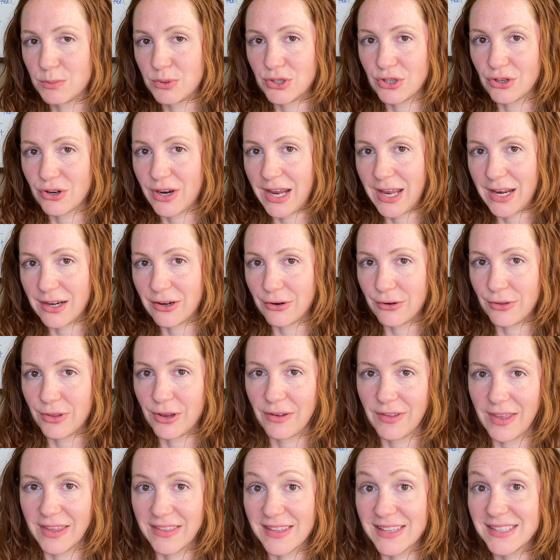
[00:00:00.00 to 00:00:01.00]
put your hand under there
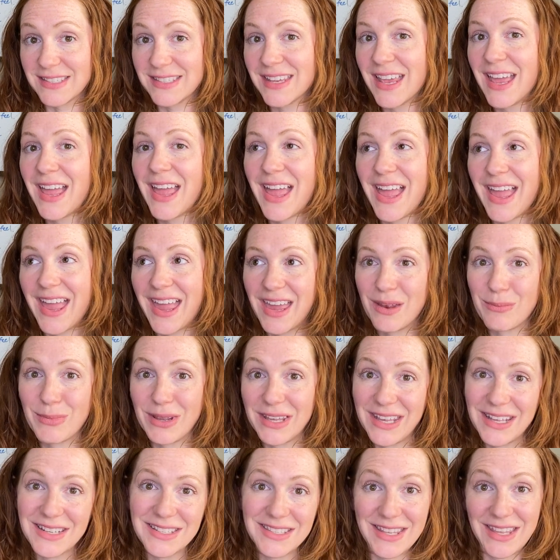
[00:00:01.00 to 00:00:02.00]
like this. And my
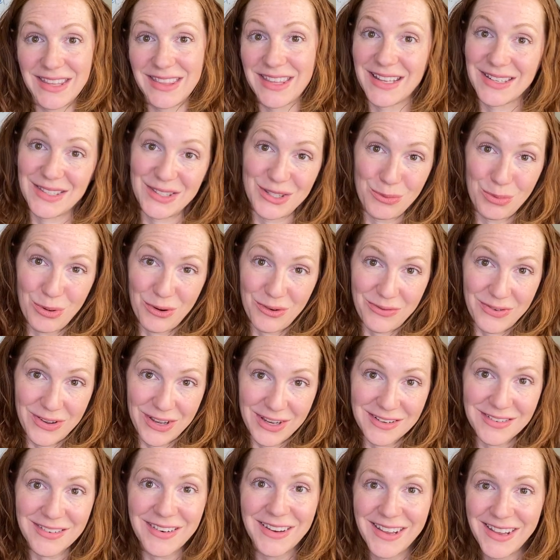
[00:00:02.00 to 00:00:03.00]
kids think that's super
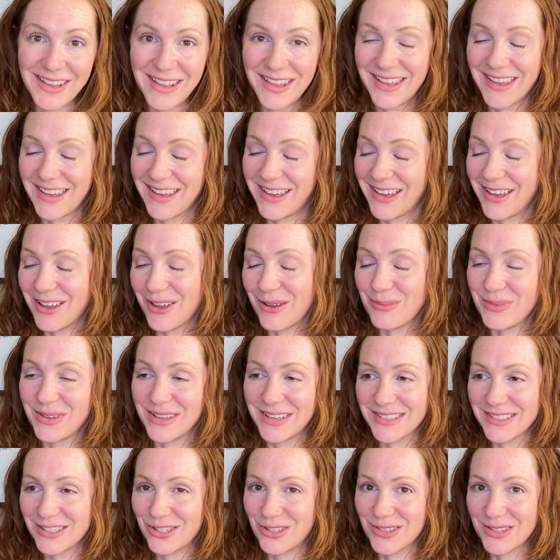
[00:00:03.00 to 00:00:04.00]
fun
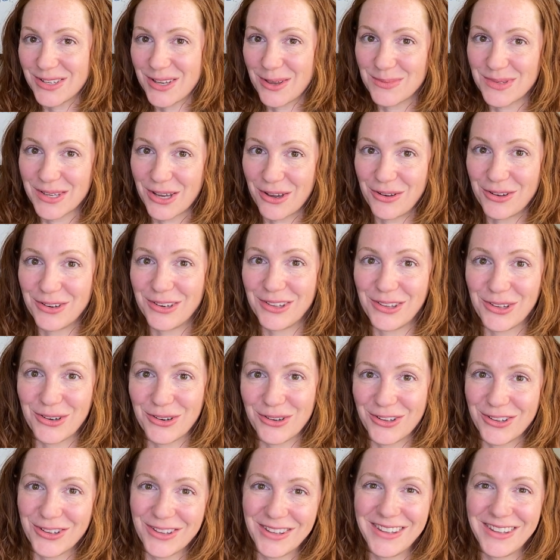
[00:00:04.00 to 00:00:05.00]
because it just comes out in a little,